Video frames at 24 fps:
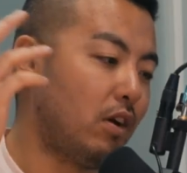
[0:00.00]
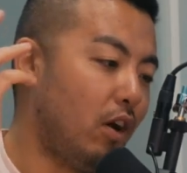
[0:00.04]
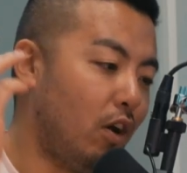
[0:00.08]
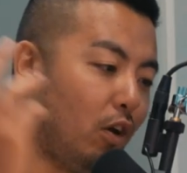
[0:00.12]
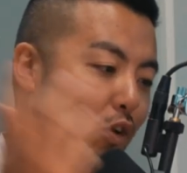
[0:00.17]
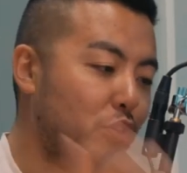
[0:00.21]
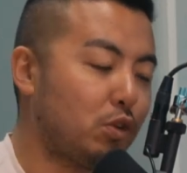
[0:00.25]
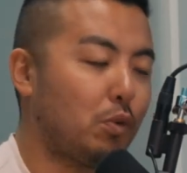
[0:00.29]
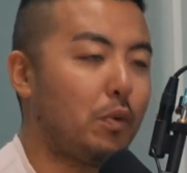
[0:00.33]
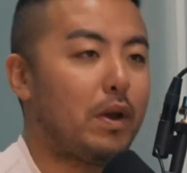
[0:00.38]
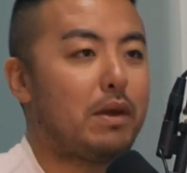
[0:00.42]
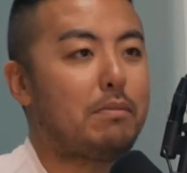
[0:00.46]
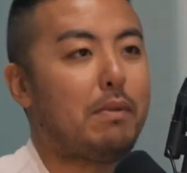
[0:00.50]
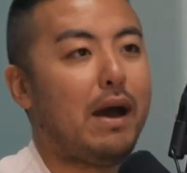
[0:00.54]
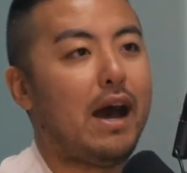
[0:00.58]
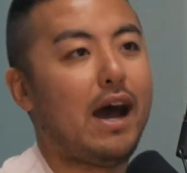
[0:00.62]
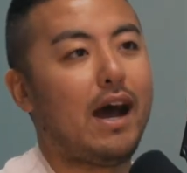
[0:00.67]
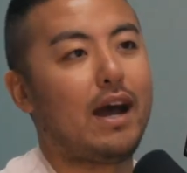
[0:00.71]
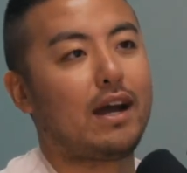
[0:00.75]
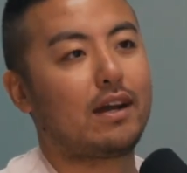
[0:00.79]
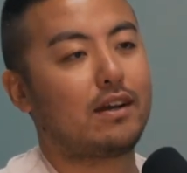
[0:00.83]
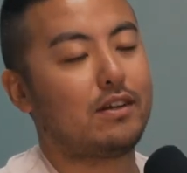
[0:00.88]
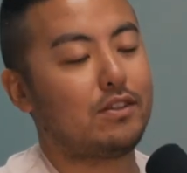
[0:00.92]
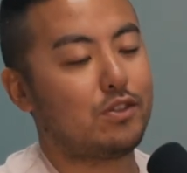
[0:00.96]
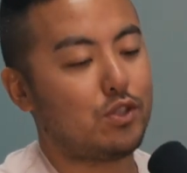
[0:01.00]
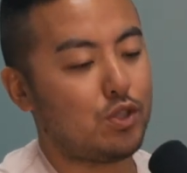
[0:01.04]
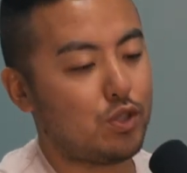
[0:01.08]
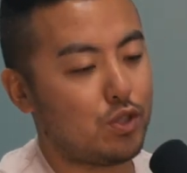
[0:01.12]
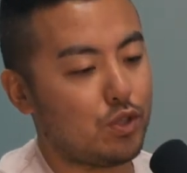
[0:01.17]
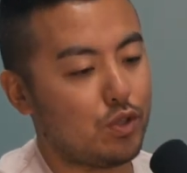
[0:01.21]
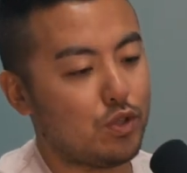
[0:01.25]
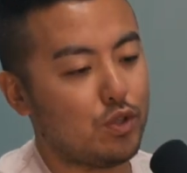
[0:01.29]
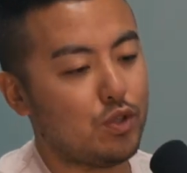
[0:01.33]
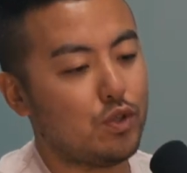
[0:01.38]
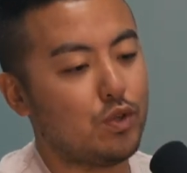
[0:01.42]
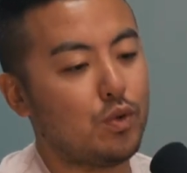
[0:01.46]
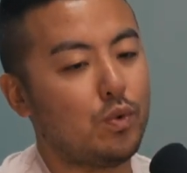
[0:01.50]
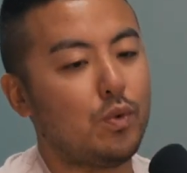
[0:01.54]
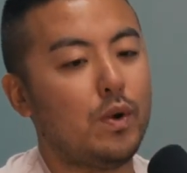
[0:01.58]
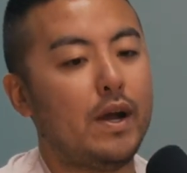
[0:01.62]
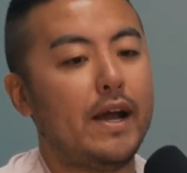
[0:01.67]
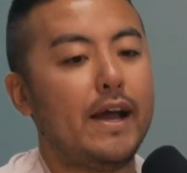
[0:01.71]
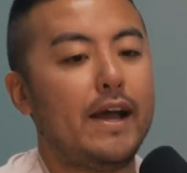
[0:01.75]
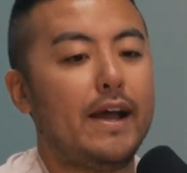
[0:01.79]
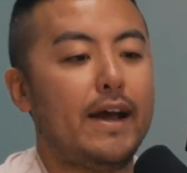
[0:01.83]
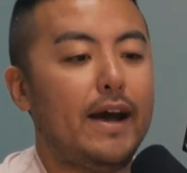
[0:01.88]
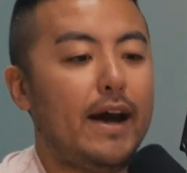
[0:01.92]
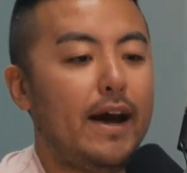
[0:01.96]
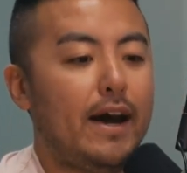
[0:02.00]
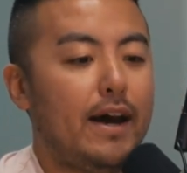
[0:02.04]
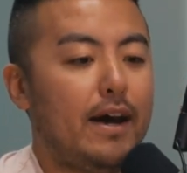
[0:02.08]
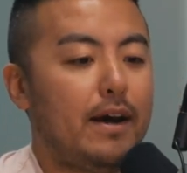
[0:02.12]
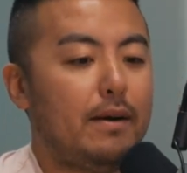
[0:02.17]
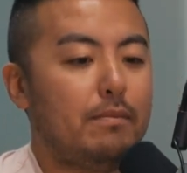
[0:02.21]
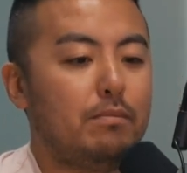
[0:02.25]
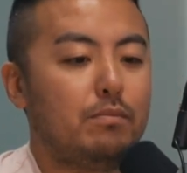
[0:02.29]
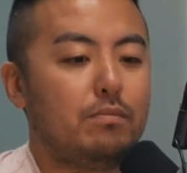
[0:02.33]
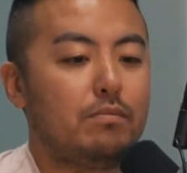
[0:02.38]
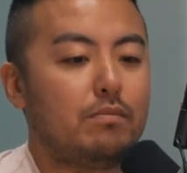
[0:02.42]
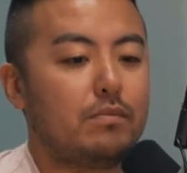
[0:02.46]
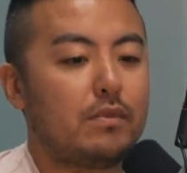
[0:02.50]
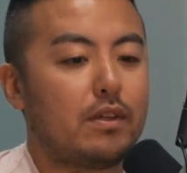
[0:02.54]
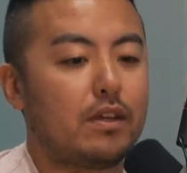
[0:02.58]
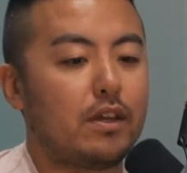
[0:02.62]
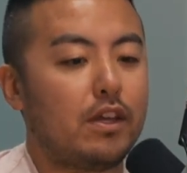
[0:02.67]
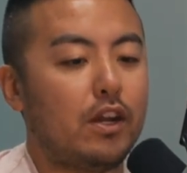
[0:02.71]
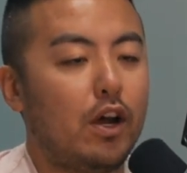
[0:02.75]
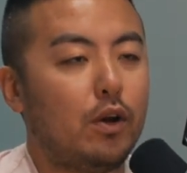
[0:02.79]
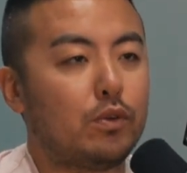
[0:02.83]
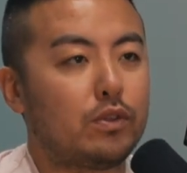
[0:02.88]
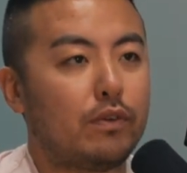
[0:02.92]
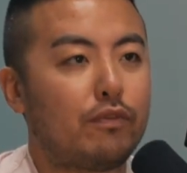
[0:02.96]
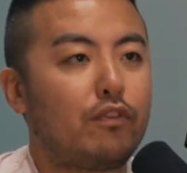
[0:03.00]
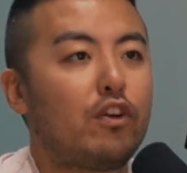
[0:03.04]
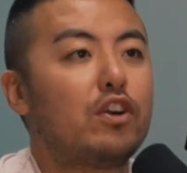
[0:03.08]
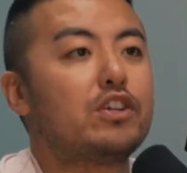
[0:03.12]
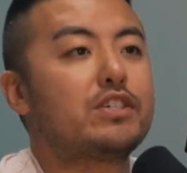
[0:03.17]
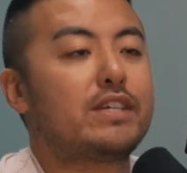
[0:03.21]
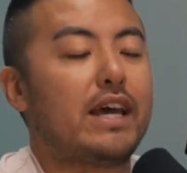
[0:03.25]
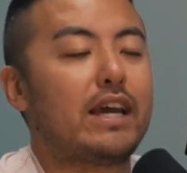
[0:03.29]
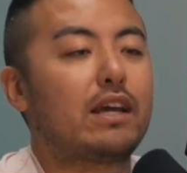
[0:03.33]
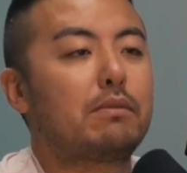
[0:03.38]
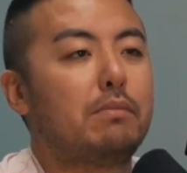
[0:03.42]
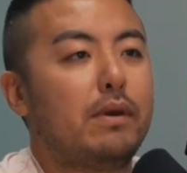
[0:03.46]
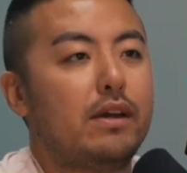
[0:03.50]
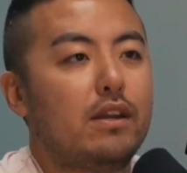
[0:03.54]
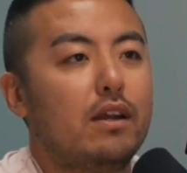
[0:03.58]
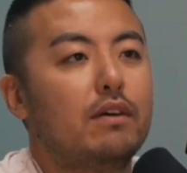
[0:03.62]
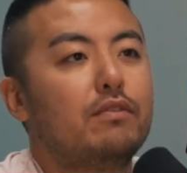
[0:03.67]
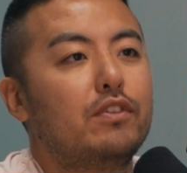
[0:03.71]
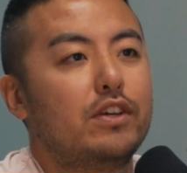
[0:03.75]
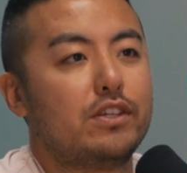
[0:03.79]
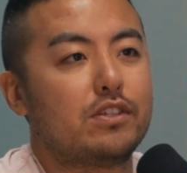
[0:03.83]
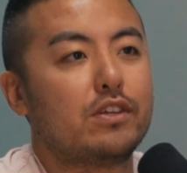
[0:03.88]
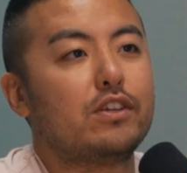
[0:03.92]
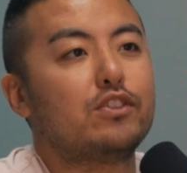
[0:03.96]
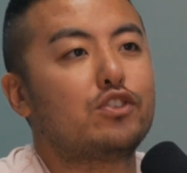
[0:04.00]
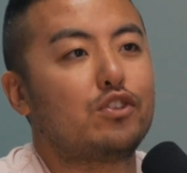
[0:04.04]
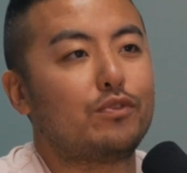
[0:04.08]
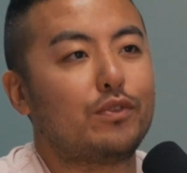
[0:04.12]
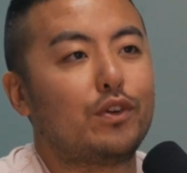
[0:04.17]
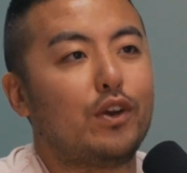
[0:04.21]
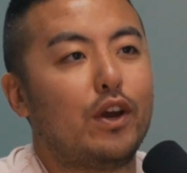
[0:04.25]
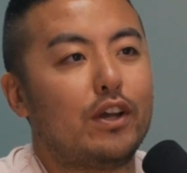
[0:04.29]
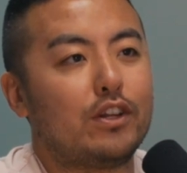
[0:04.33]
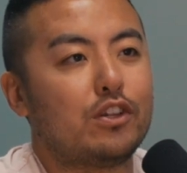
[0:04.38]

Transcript: all the way back to the first segment of this interview.